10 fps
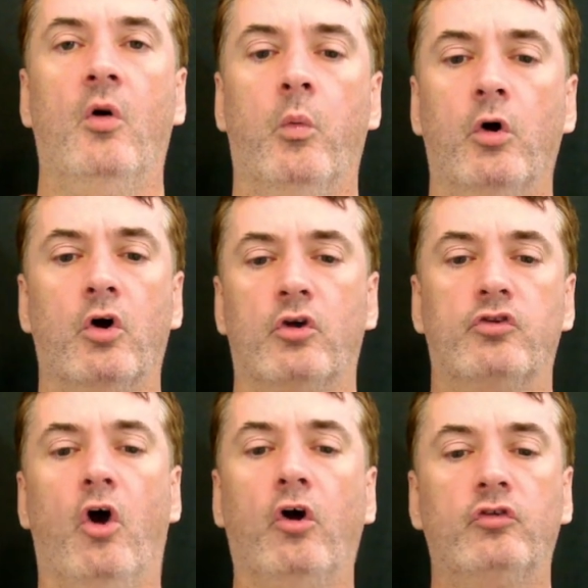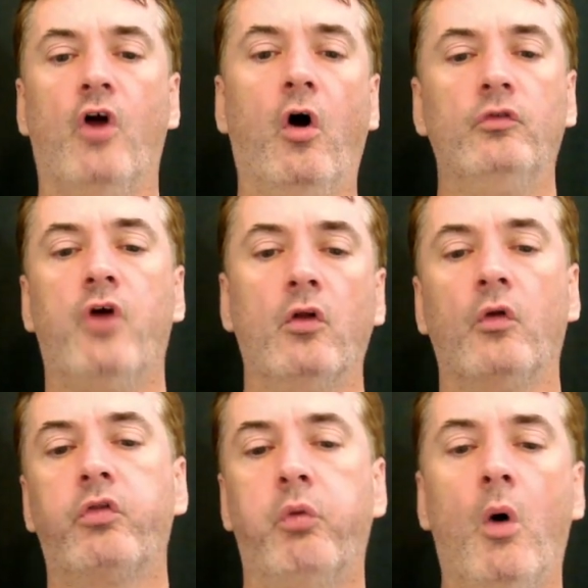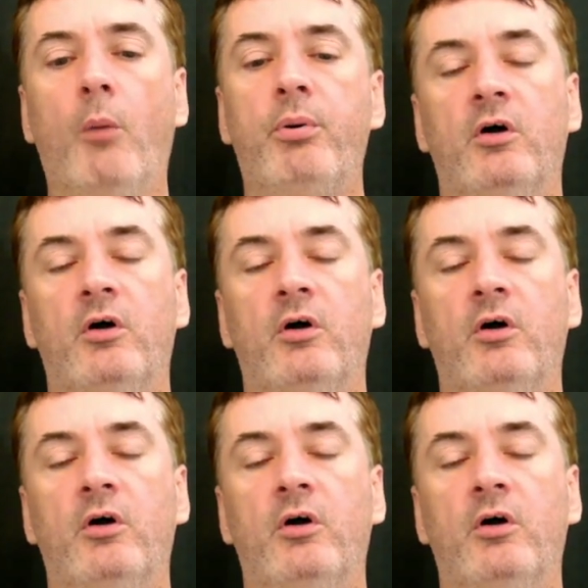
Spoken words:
We're going to take down Donald Trump.